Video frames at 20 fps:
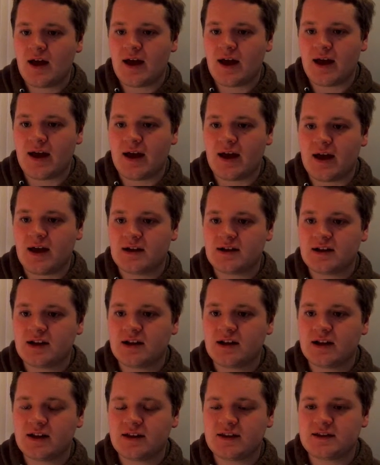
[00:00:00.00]
and
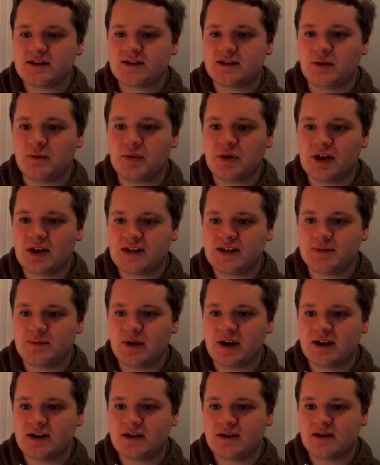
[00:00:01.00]
click this little plus
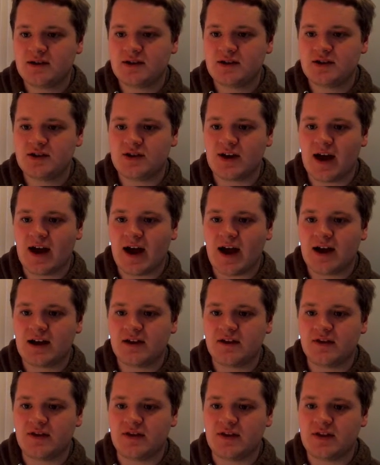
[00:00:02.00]
button to
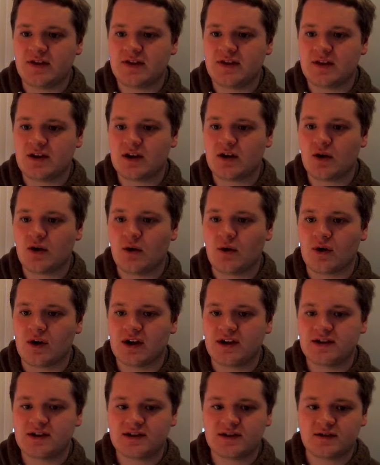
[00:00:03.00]
add the
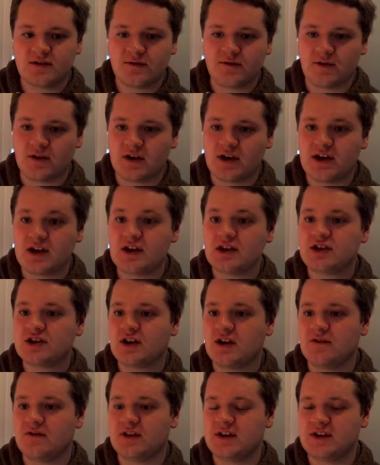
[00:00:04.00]
chorus for each
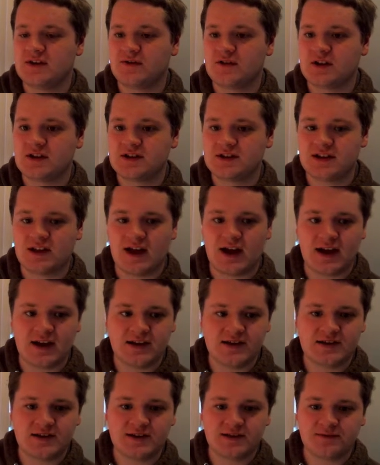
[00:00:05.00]
of the different
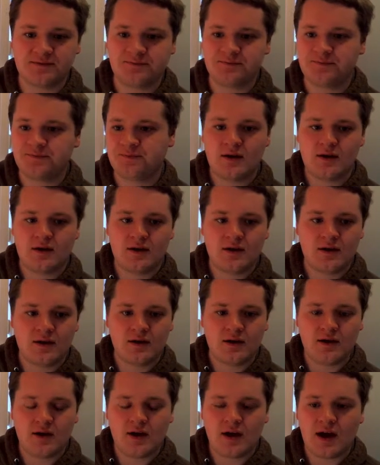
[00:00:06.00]
slides.
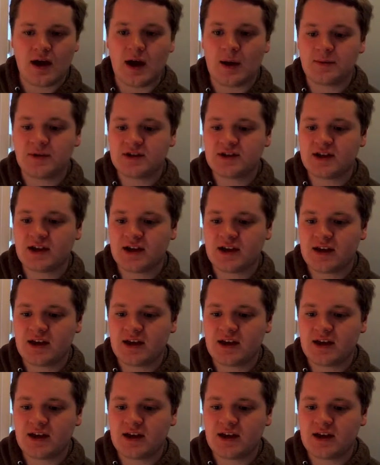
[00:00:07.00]
I'm just going to